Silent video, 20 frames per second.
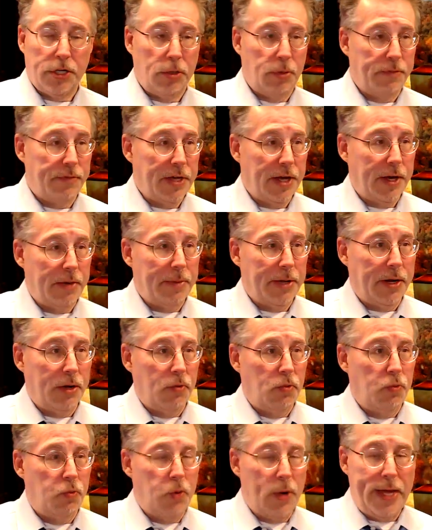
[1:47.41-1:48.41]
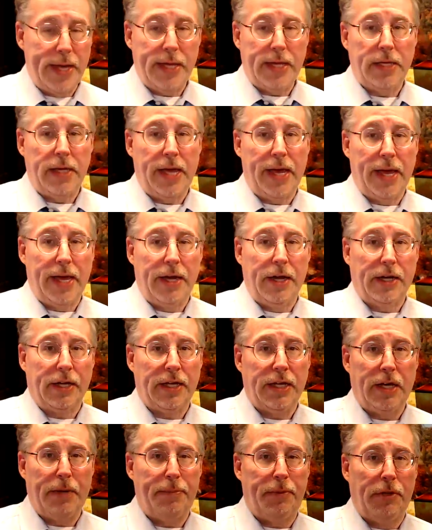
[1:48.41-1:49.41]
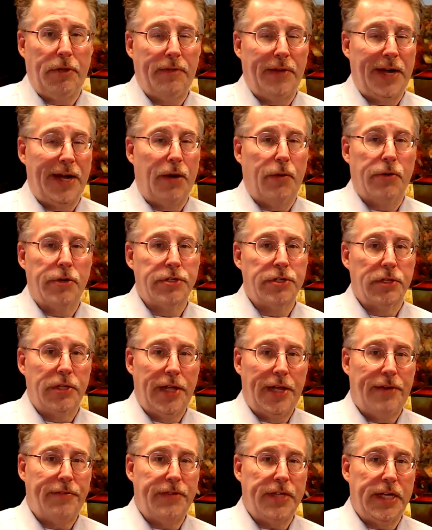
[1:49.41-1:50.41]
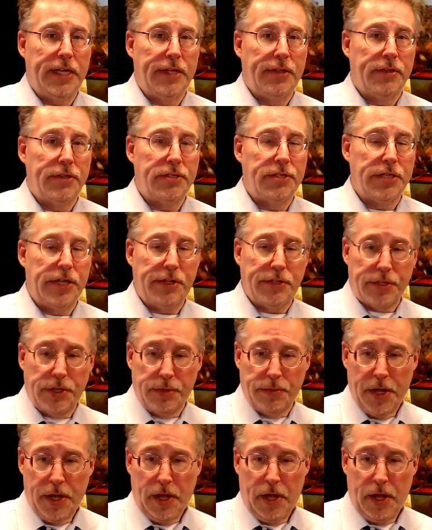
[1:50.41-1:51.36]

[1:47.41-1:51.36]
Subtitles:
We've got about a week and a couple of hours left in the season.